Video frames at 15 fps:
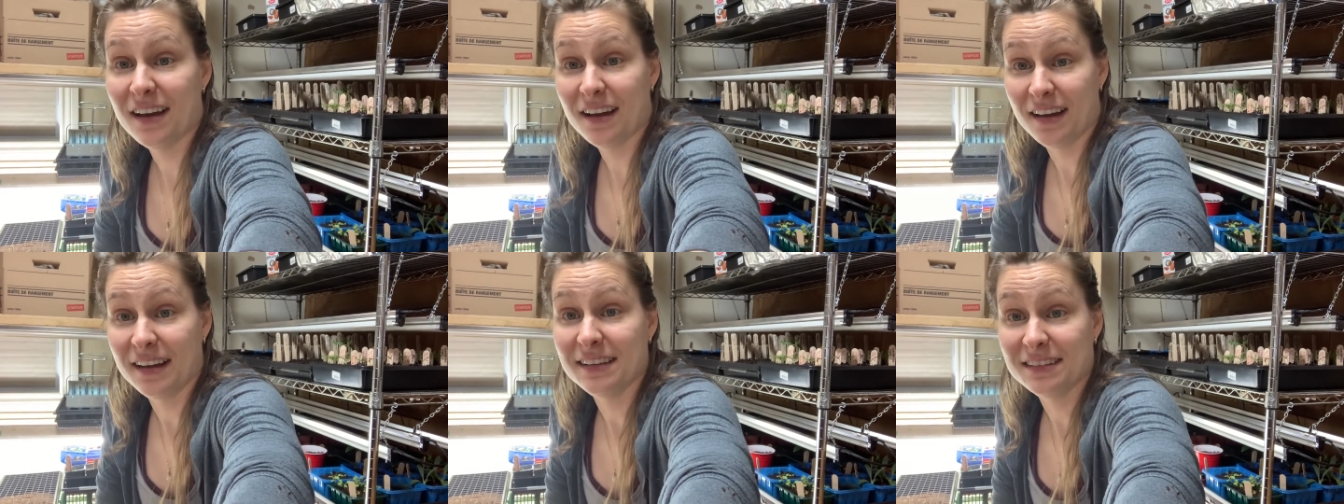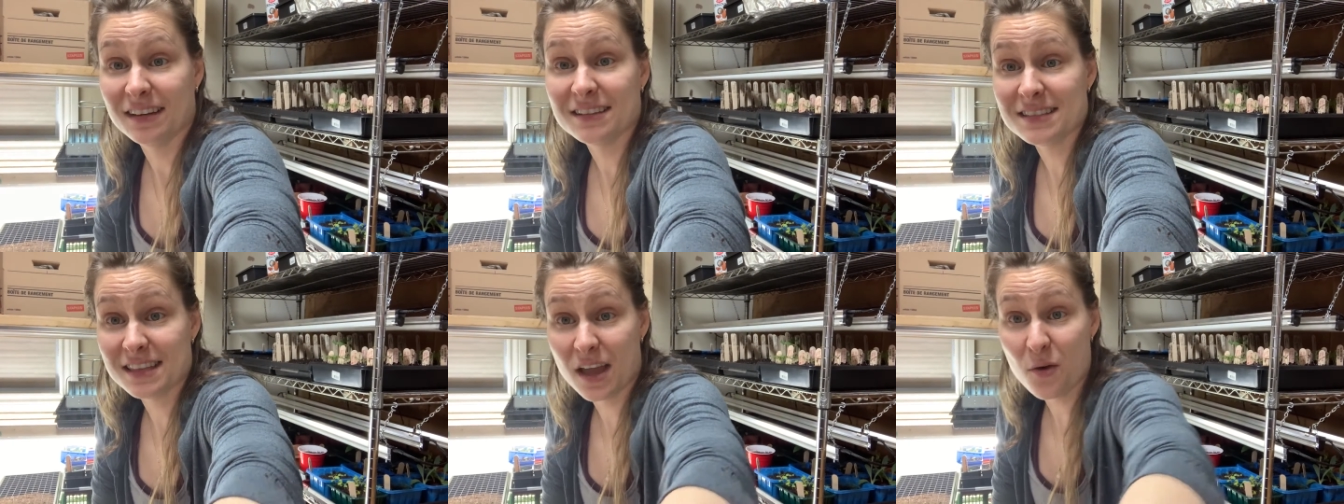It
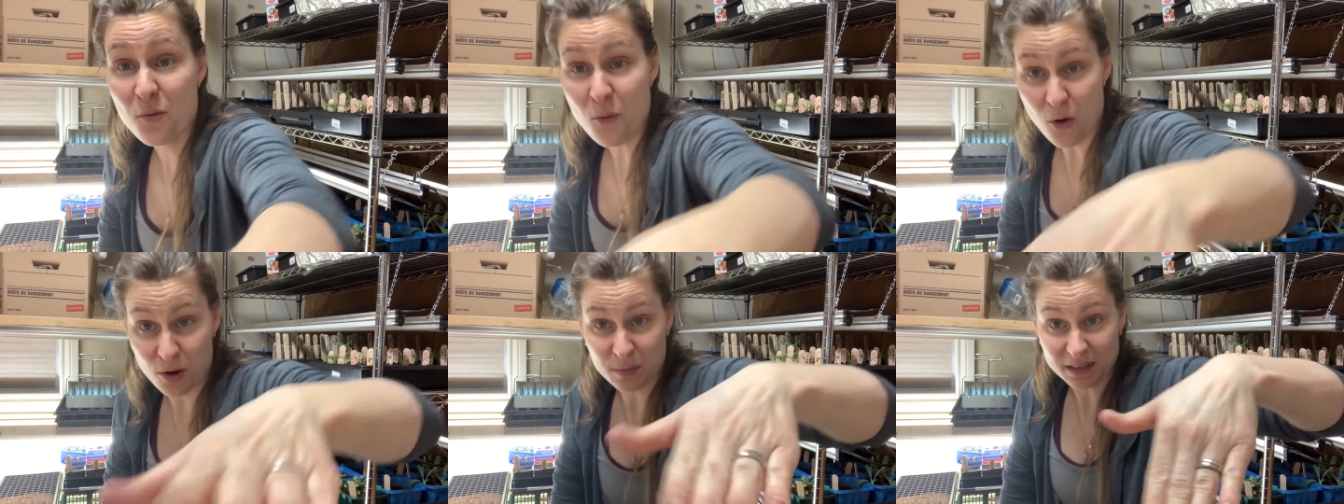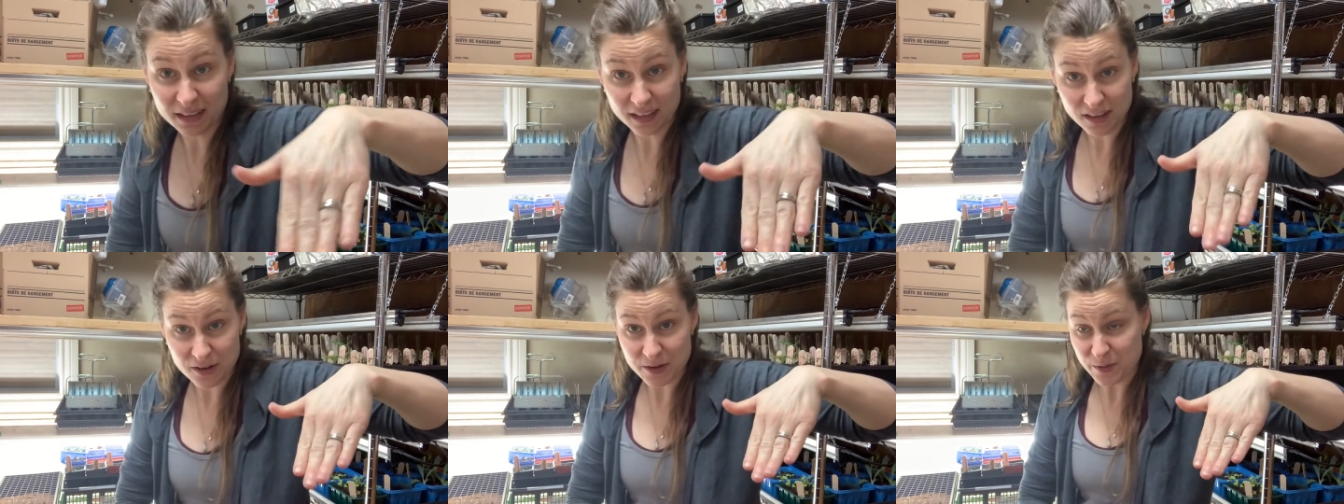does get warm in
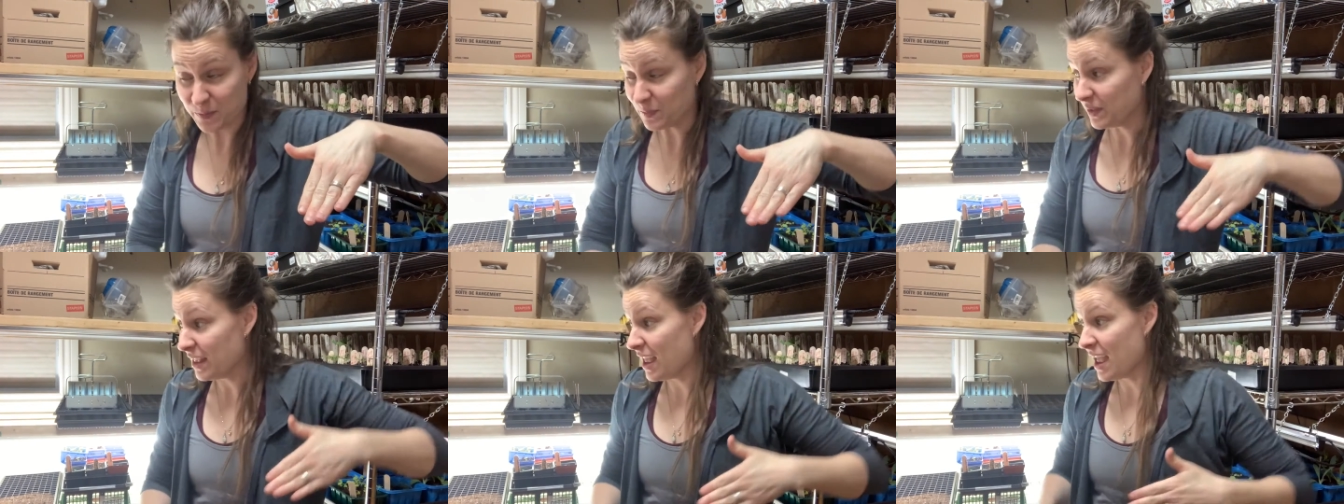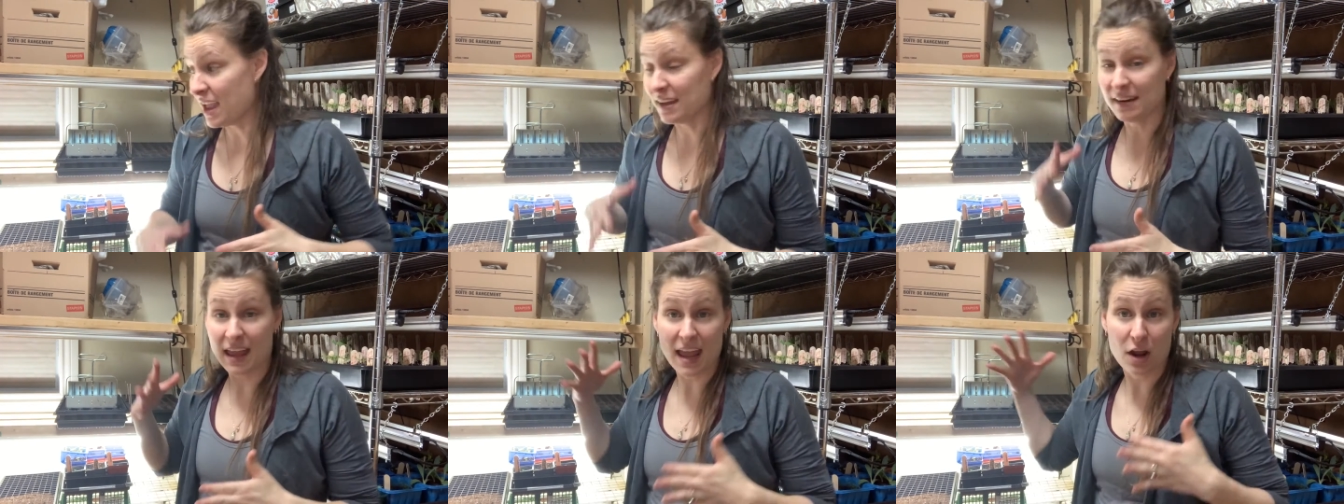here,
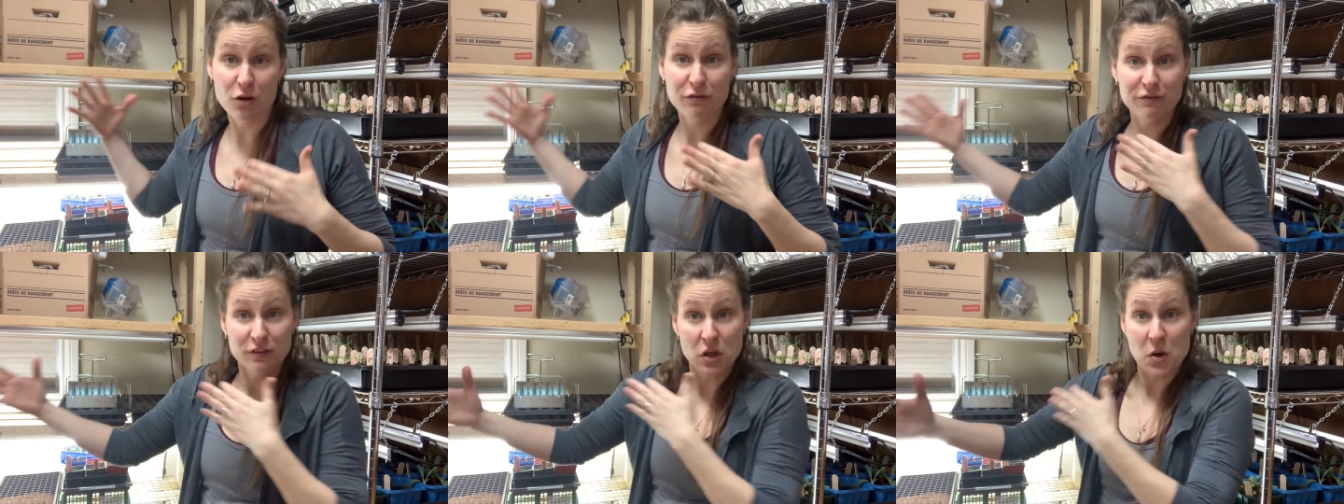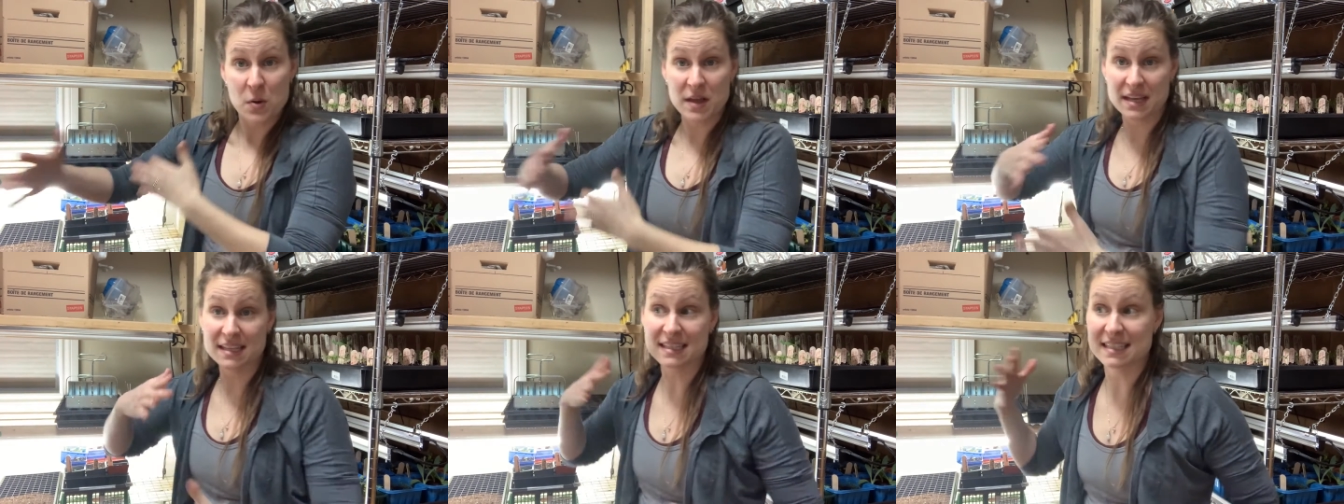and airflow
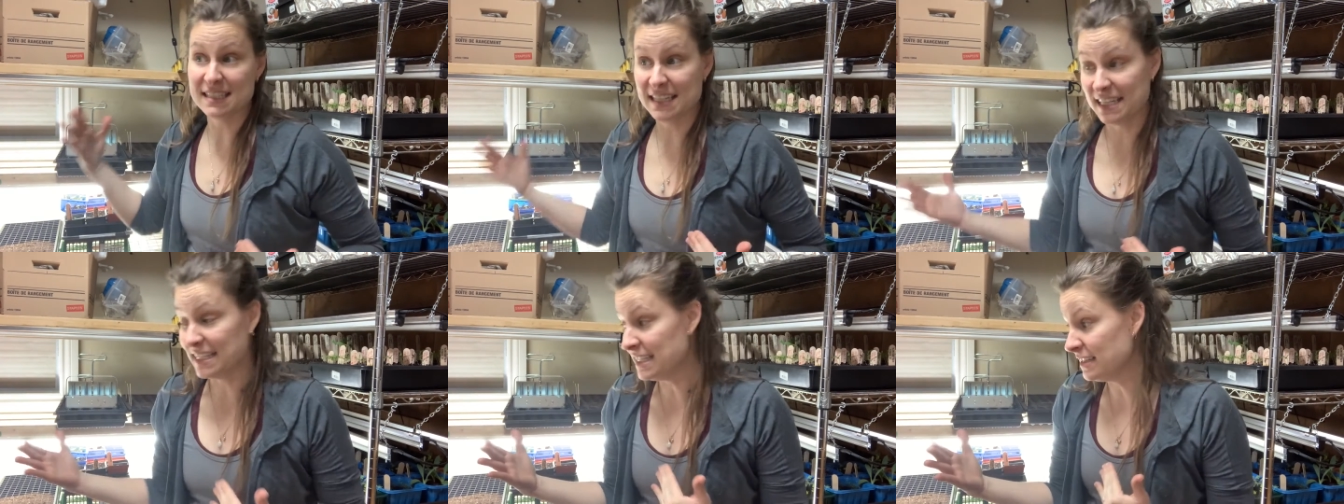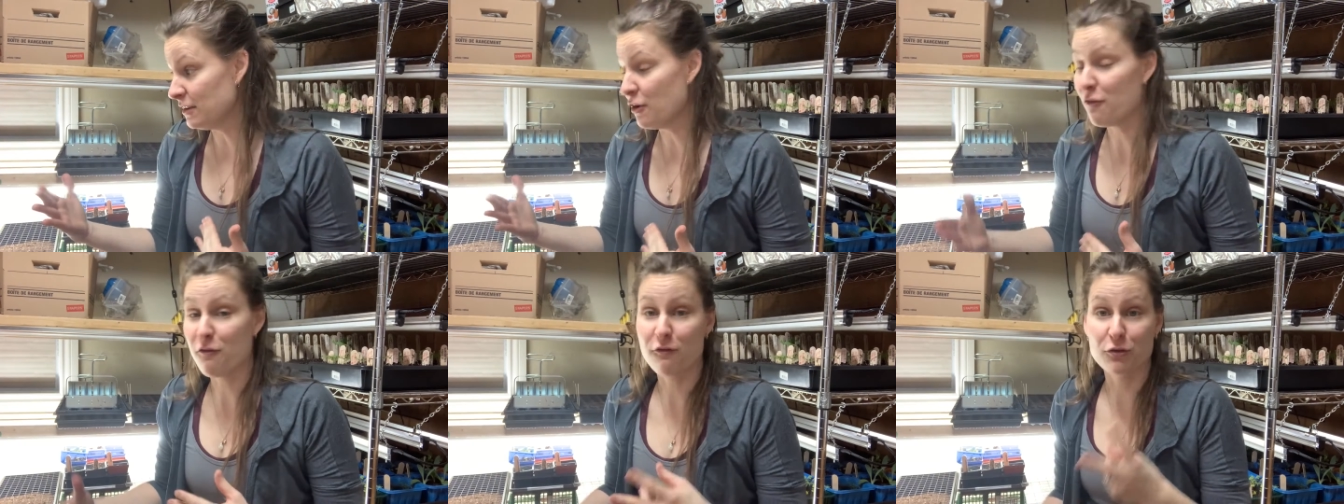is needed
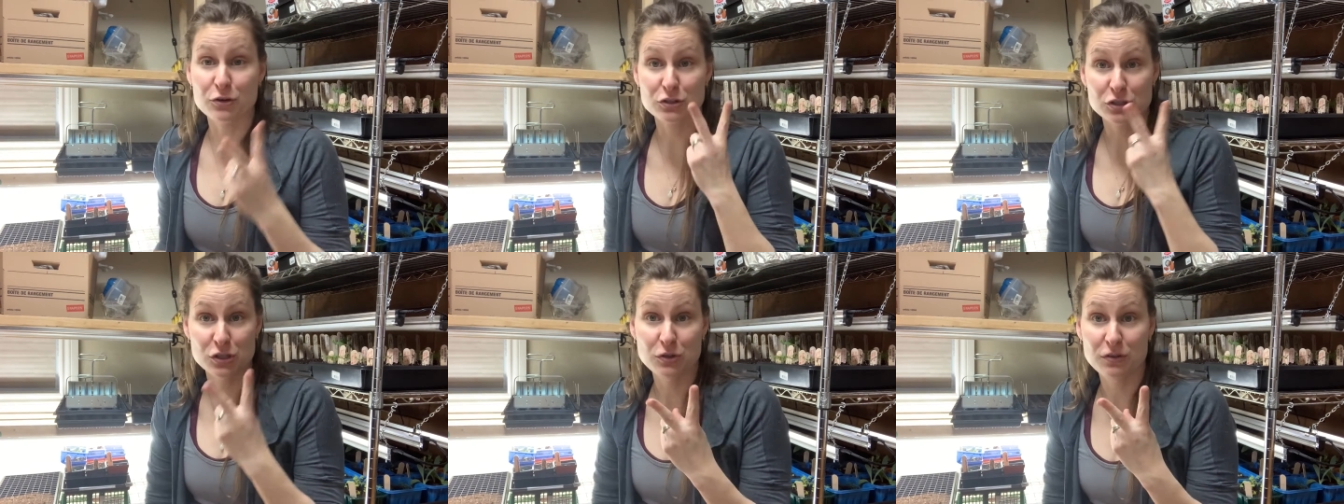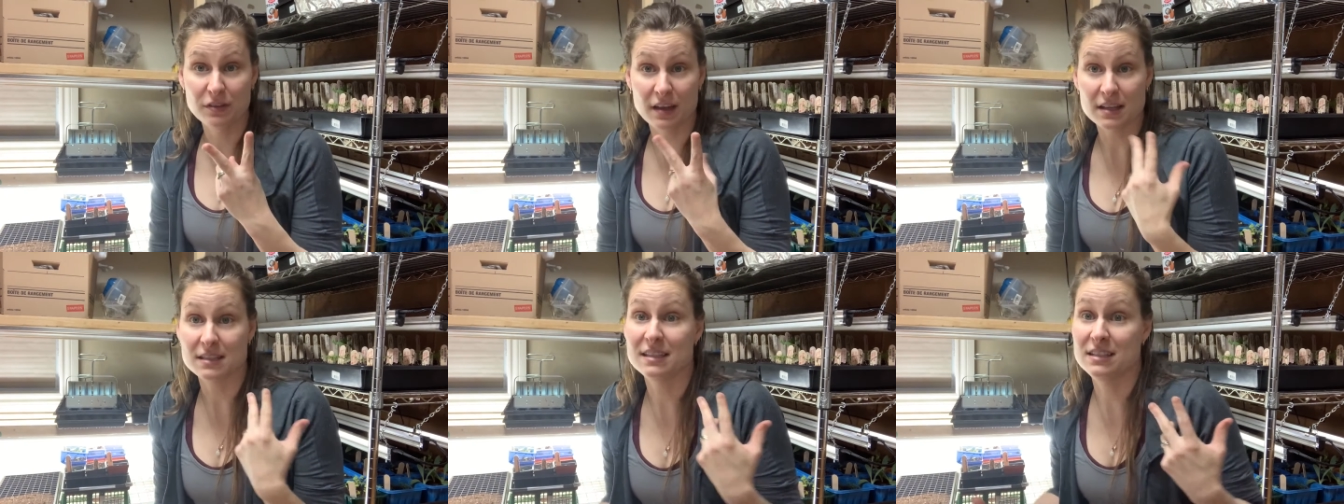for two things.